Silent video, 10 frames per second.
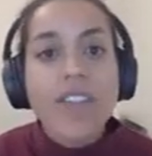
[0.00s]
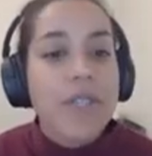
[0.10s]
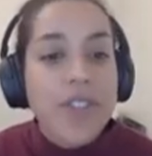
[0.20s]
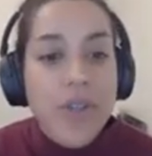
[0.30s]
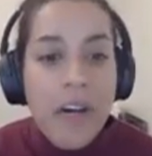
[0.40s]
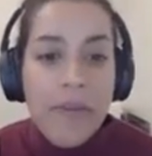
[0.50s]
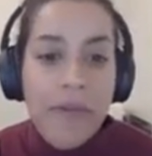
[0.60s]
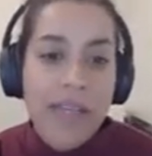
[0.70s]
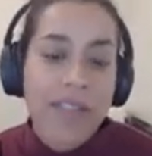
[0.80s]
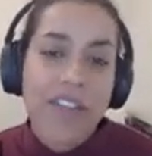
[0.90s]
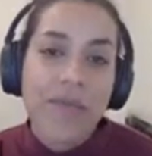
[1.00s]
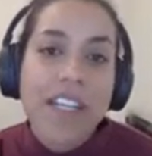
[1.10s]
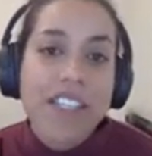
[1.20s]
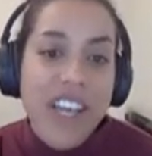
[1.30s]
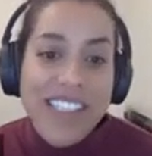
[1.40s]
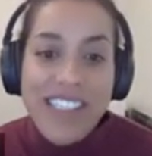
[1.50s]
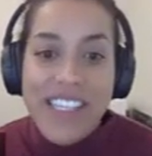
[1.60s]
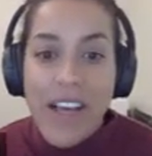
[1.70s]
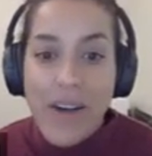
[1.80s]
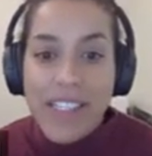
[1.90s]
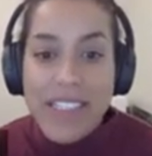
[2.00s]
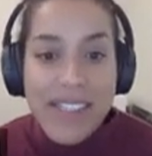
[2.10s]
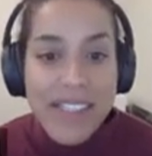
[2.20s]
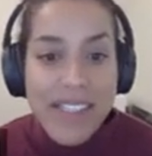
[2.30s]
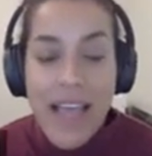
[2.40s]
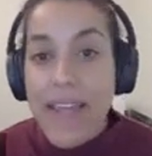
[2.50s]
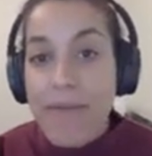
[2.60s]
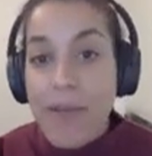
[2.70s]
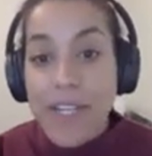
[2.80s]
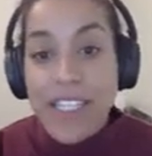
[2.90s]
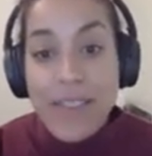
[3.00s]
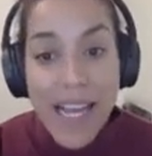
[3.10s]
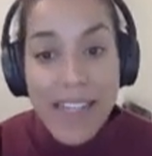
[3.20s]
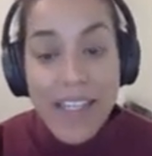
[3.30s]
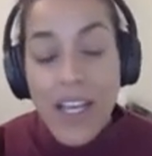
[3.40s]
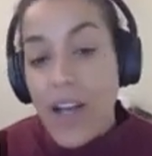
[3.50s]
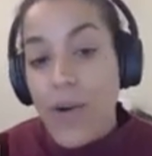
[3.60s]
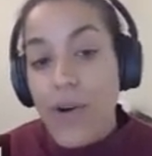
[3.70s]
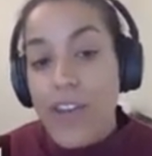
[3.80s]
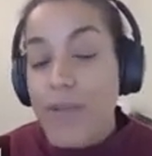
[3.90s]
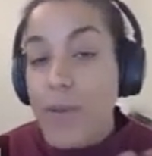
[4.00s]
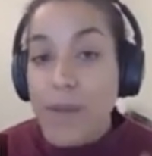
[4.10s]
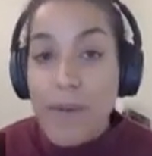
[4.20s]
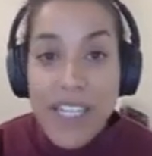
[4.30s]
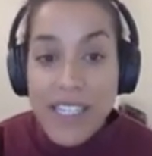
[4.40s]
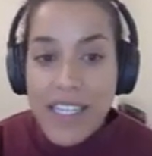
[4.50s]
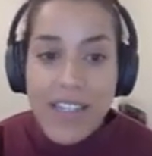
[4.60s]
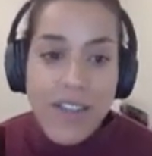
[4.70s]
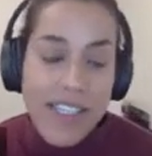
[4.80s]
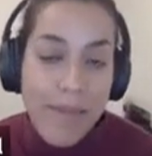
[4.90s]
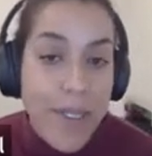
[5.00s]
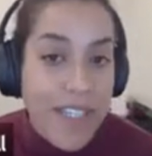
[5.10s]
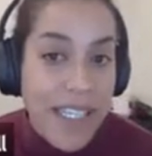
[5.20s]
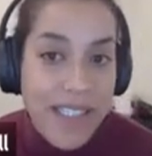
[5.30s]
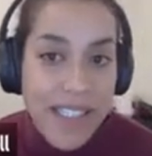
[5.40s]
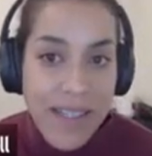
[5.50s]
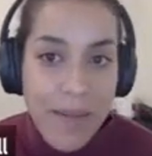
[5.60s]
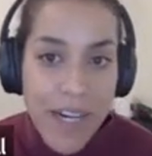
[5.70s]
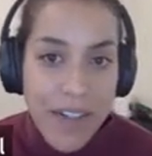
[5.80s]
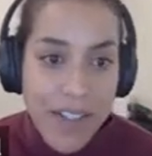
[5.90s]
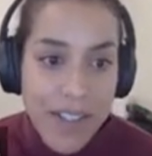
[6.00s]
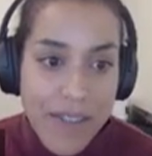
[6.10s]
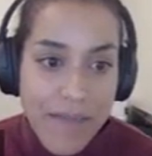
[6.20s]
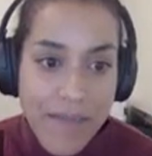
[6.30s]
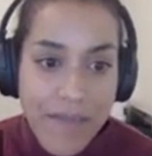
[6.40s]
So in short, we observe much less CO in disks than we would expect, or than would be predicted using previous disk models.